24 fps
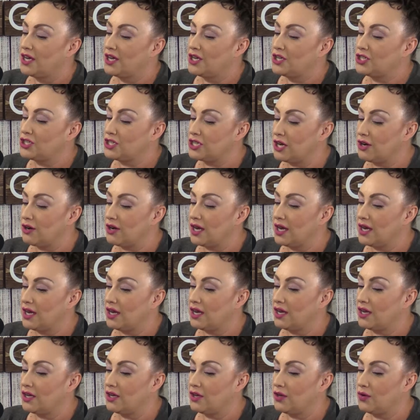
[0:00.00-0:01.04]

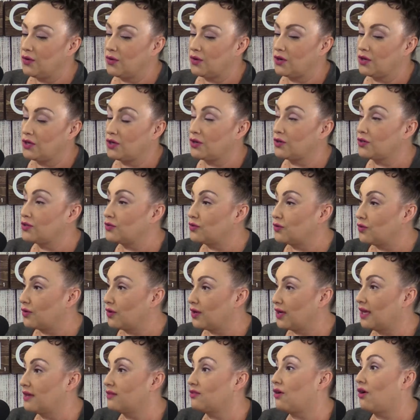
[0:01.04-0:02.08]
sharing your your
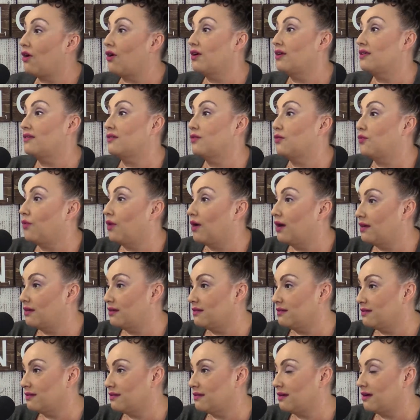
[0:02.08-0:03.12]
story as hard as it
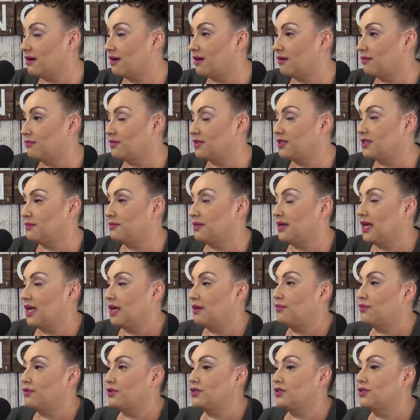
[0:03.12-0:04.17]
was um, to be
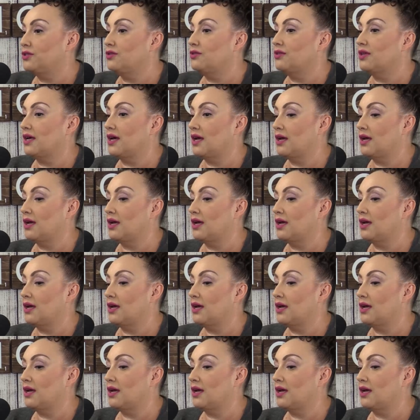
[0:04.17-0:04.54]
able to do that.